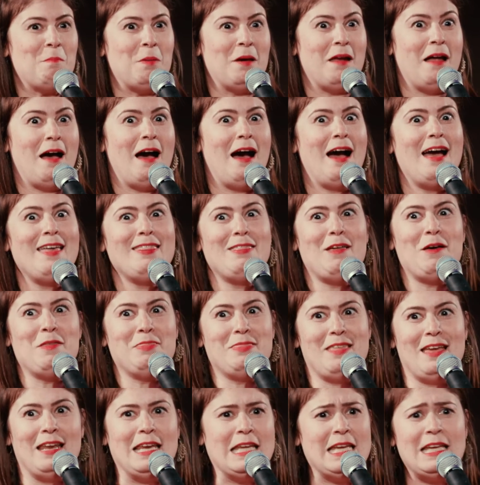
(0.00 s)
But I
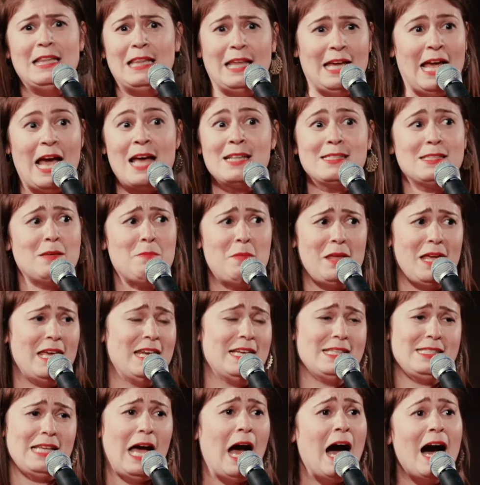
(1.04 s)
thought that he like had something
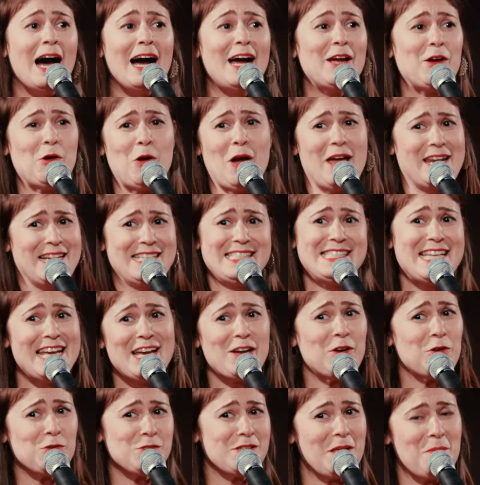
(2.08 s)
in his eye or had a
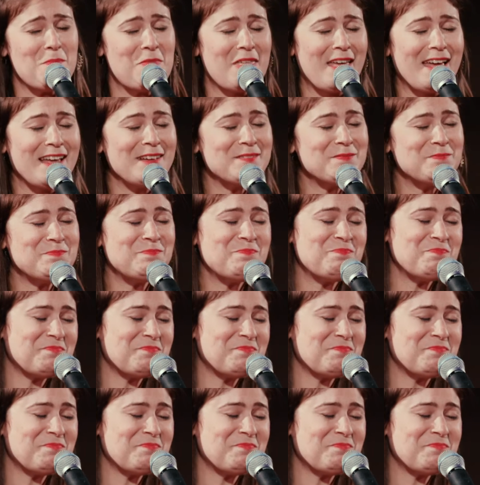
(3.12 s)
tick or something.